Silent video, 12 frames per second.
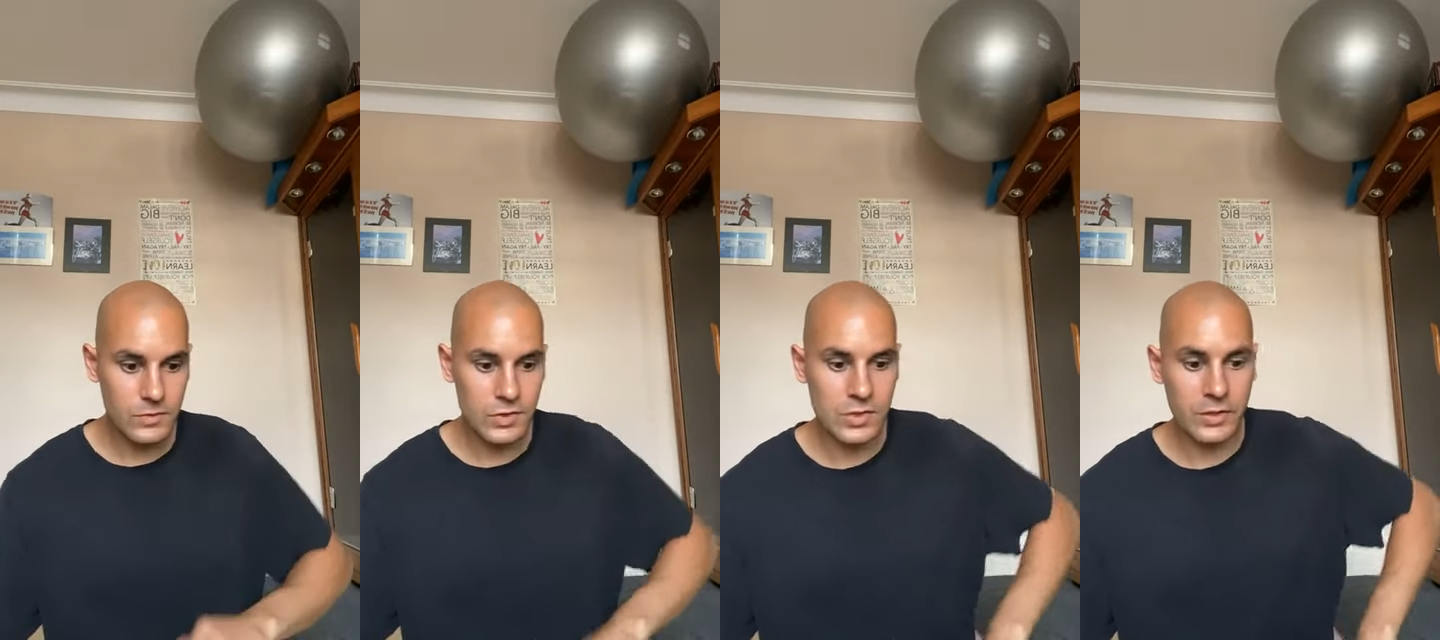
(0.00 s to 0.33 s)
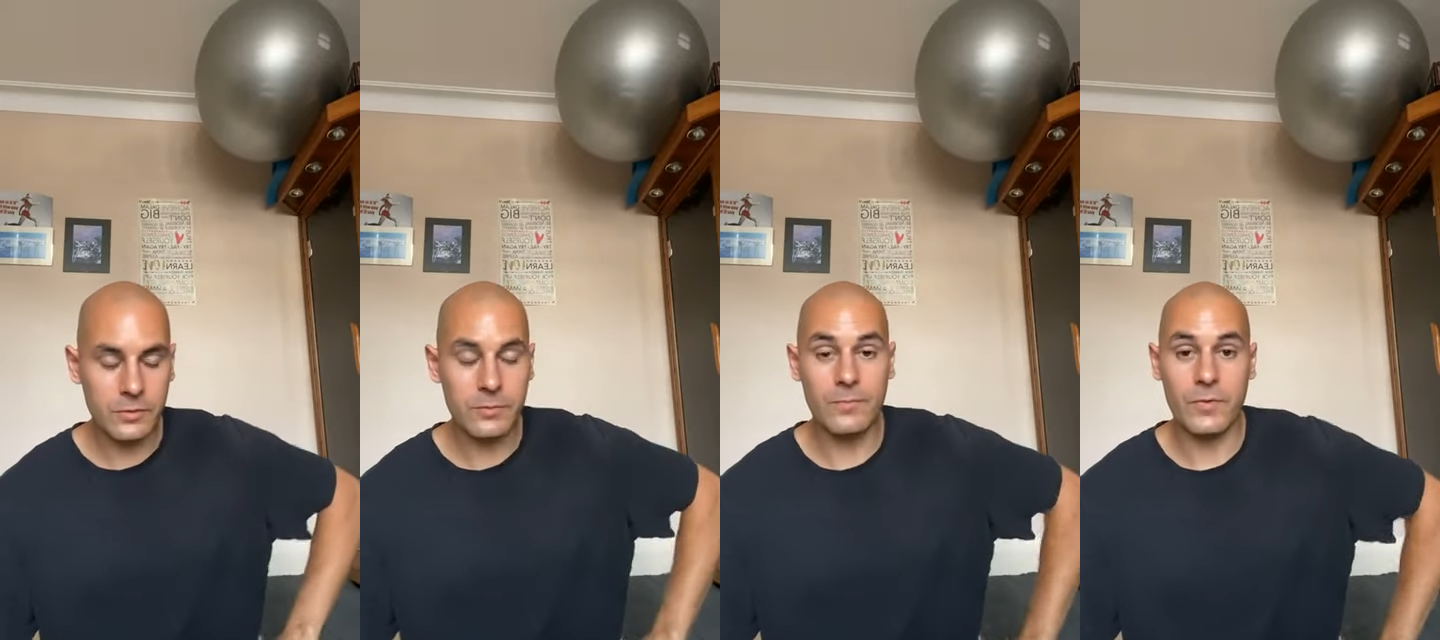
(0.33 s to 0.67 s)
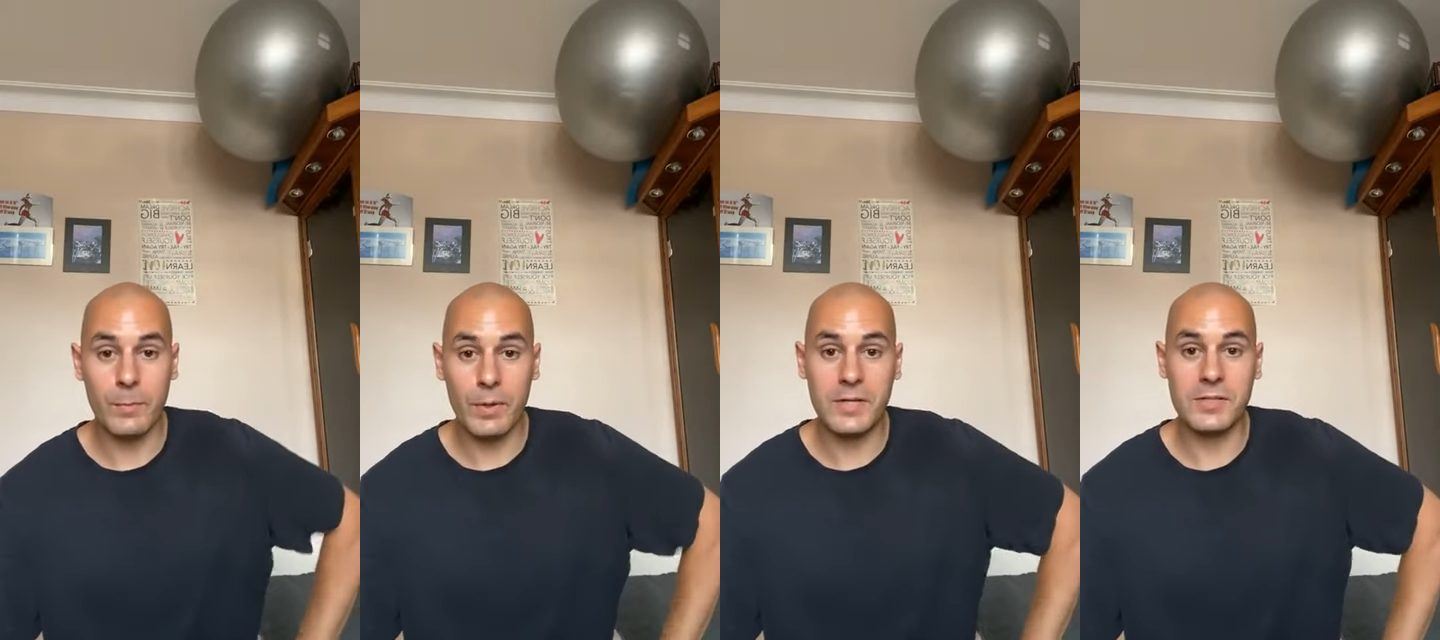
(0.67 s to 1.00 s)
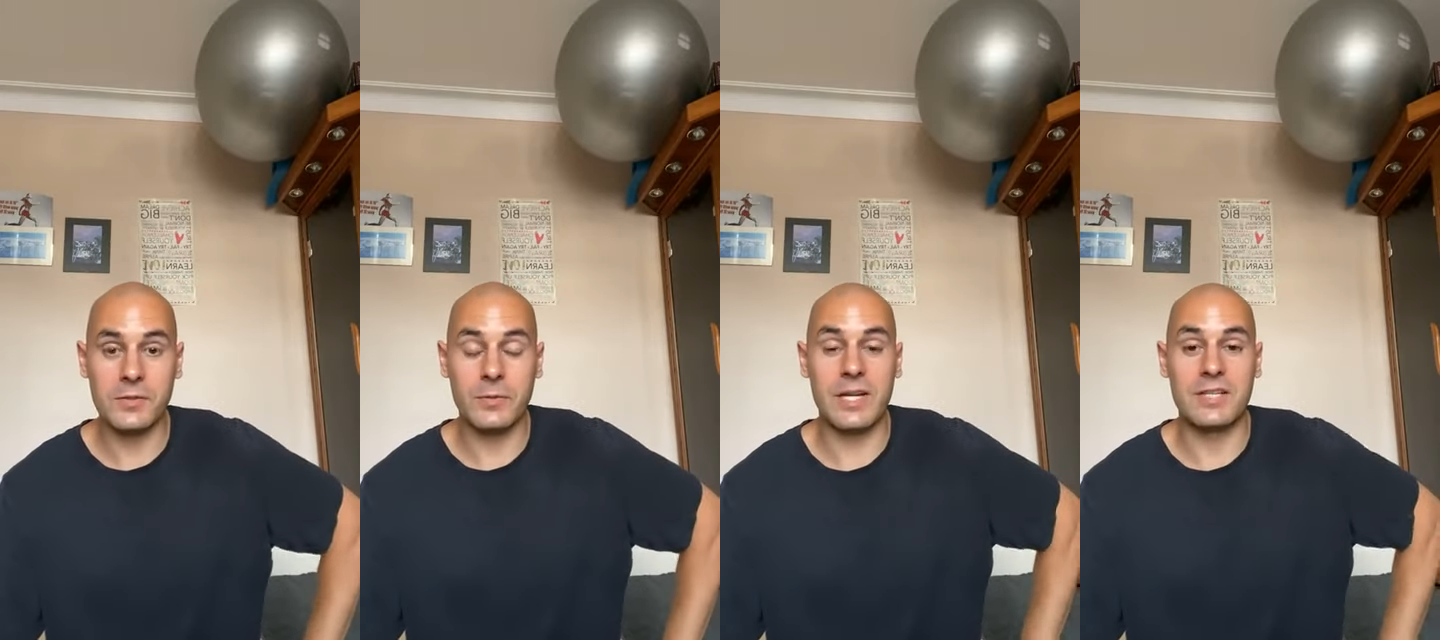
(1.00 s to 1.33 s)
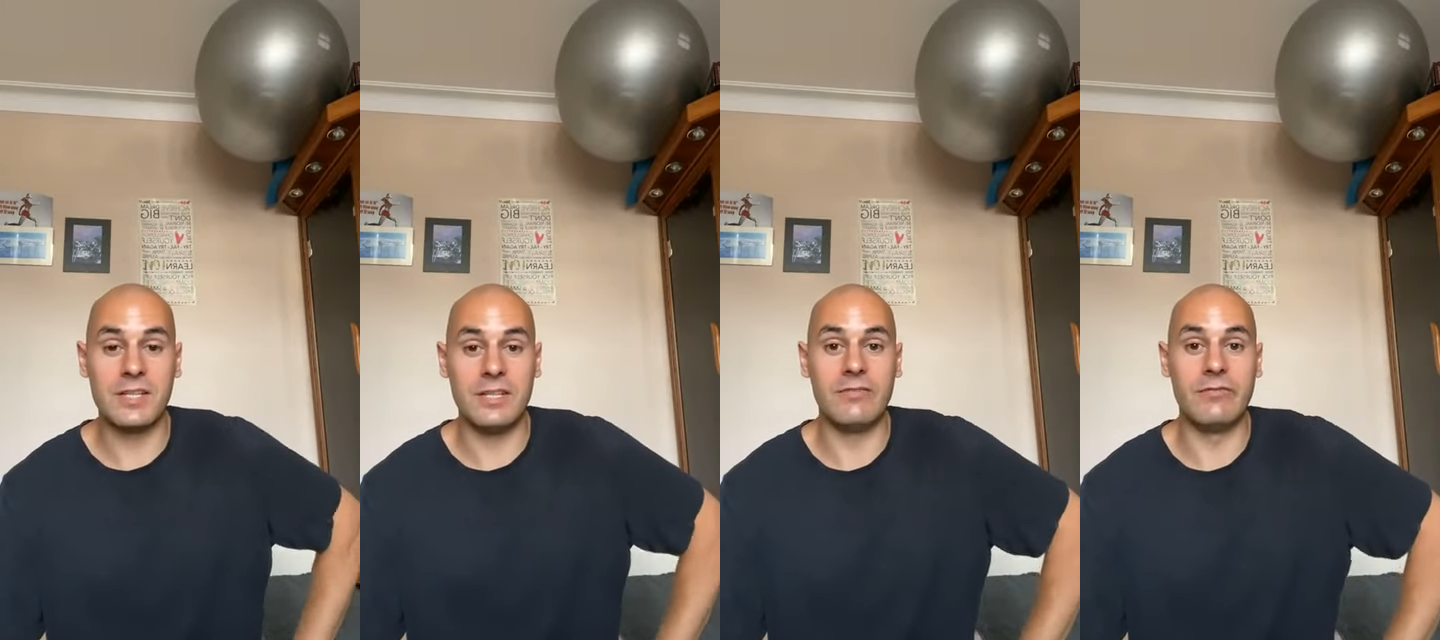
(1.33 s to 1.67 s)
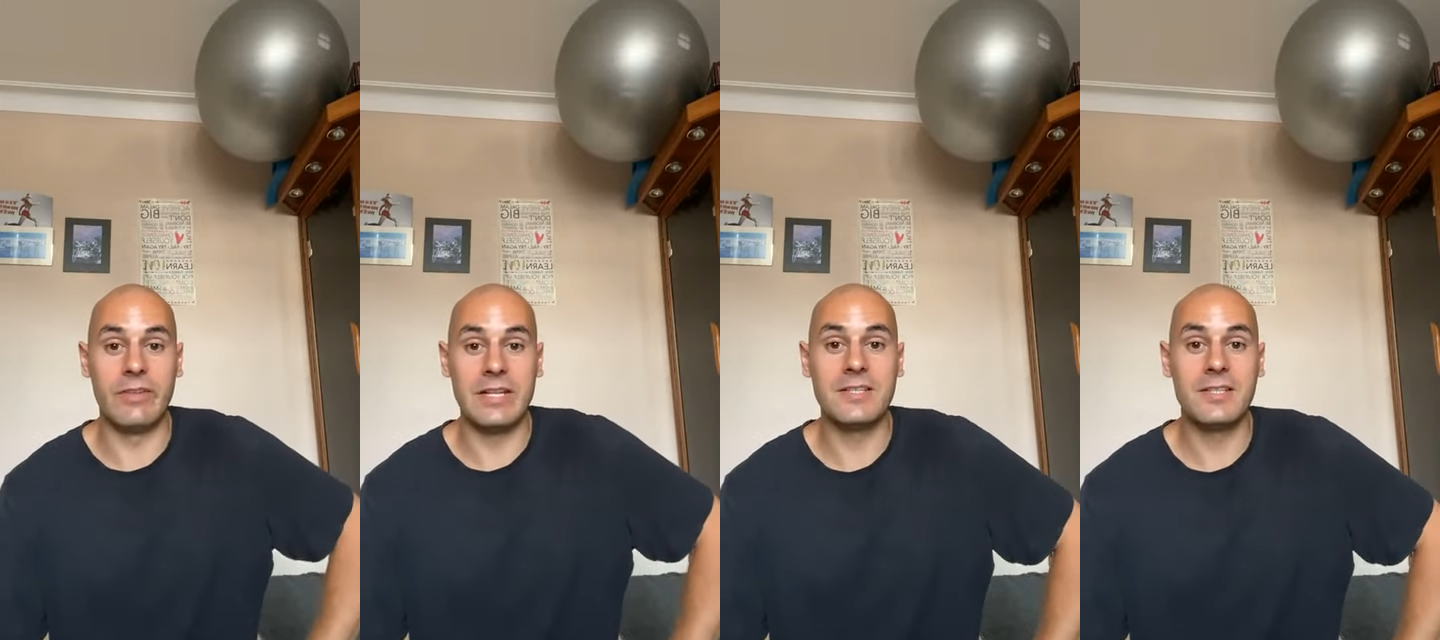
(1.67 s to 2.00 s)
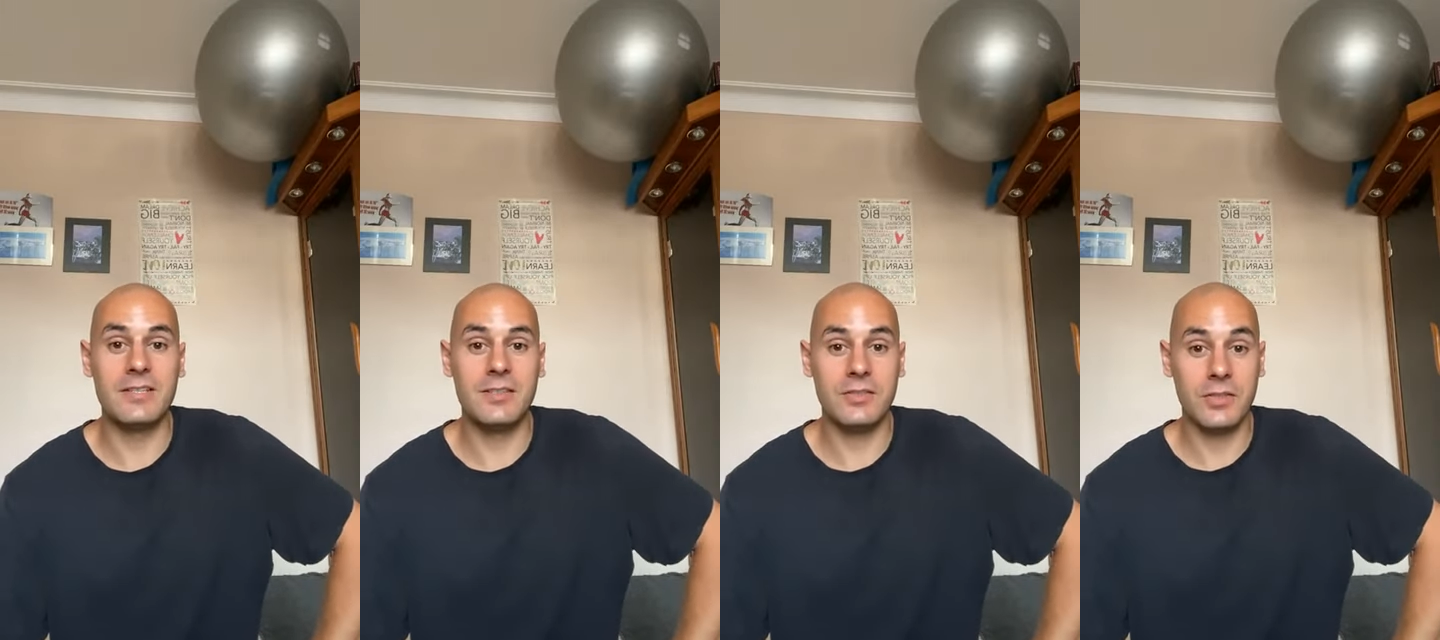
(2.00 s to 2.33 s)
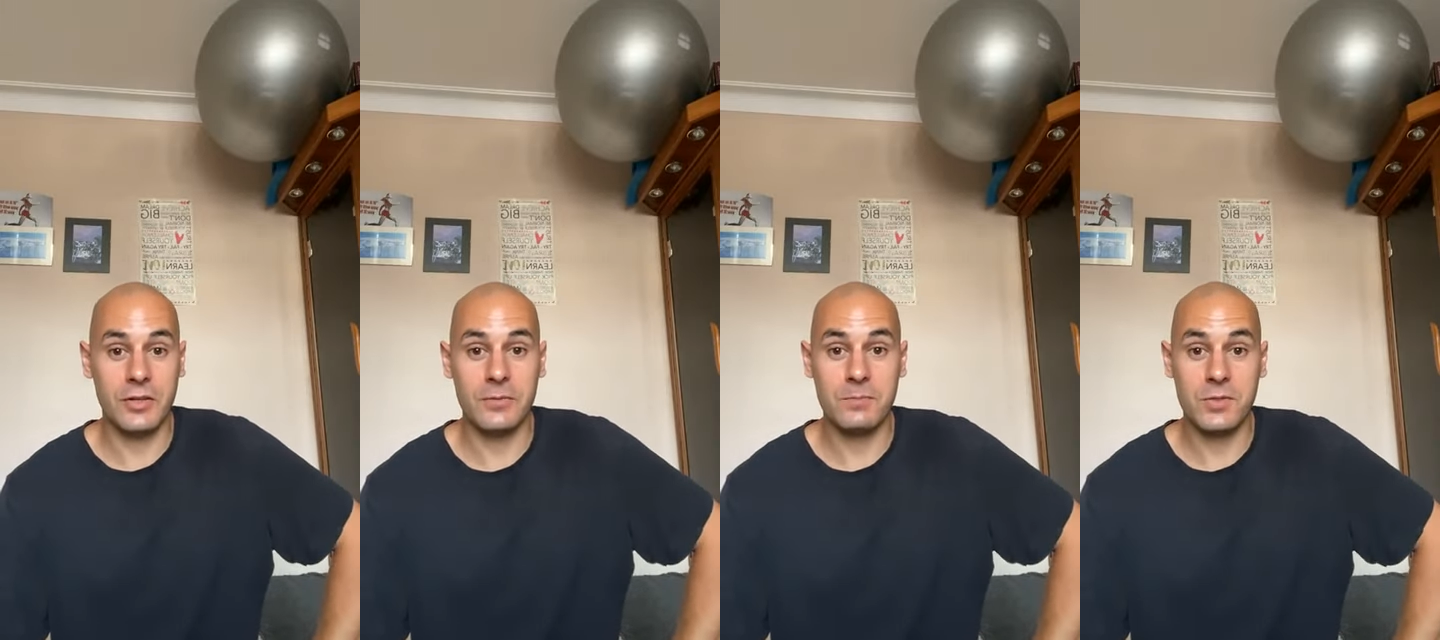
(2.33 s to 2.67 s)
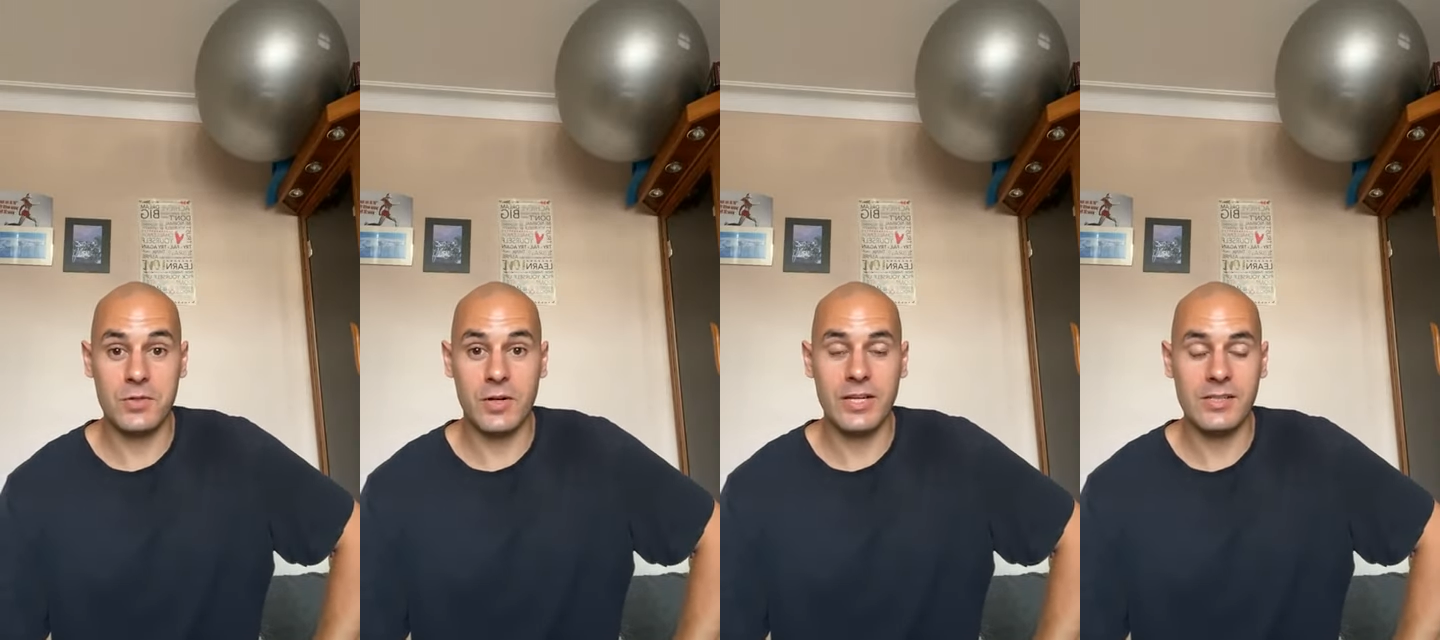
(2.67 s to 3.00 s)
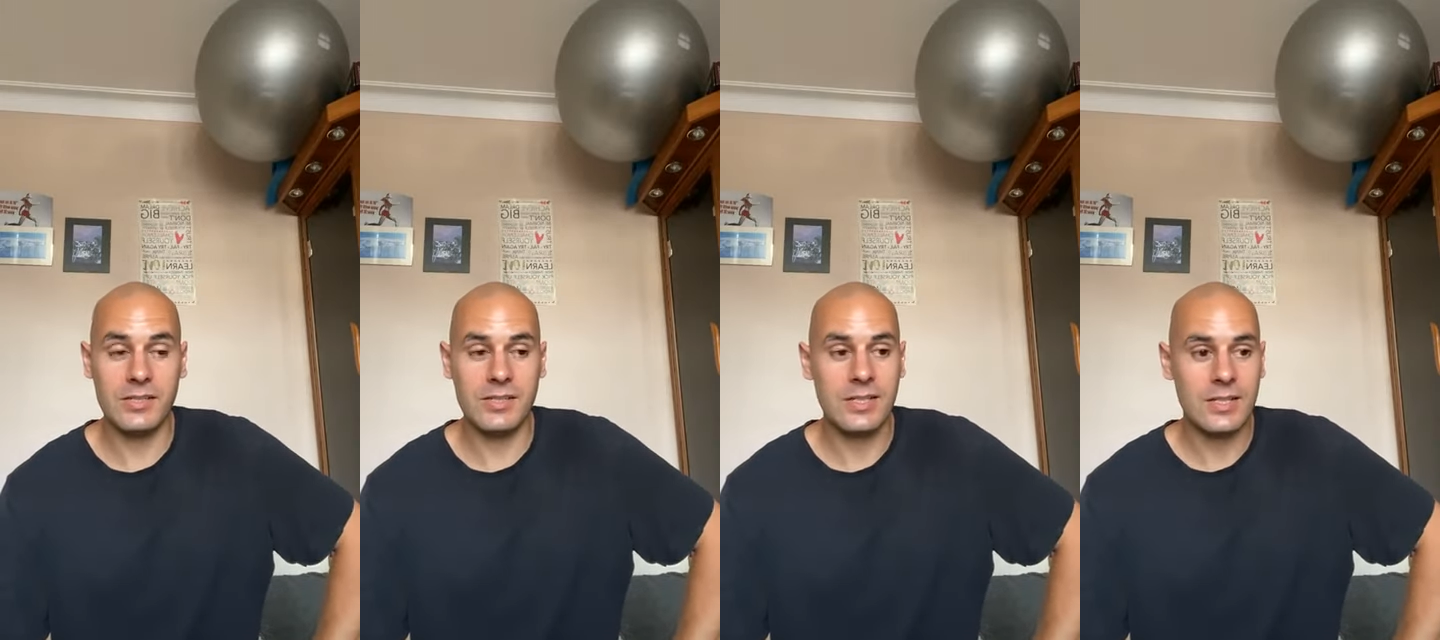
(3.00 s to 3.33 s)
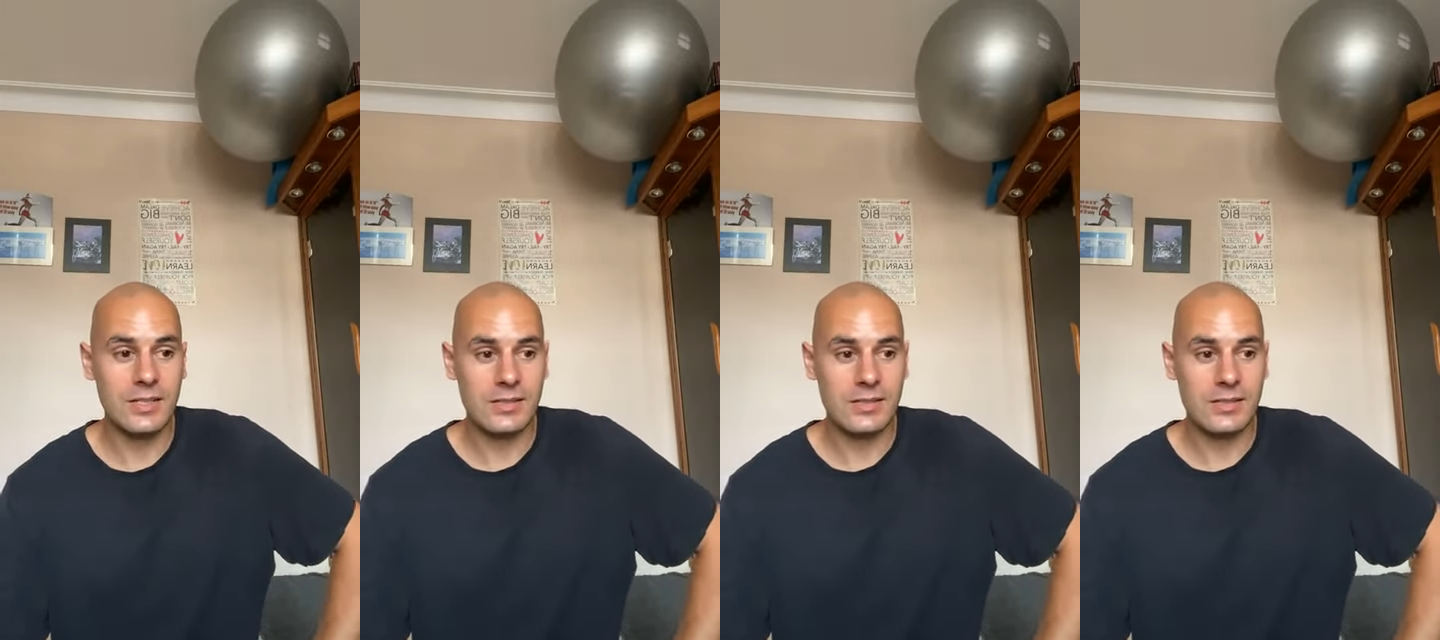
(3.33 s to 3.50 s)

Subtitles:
So the person who actually invented the term stress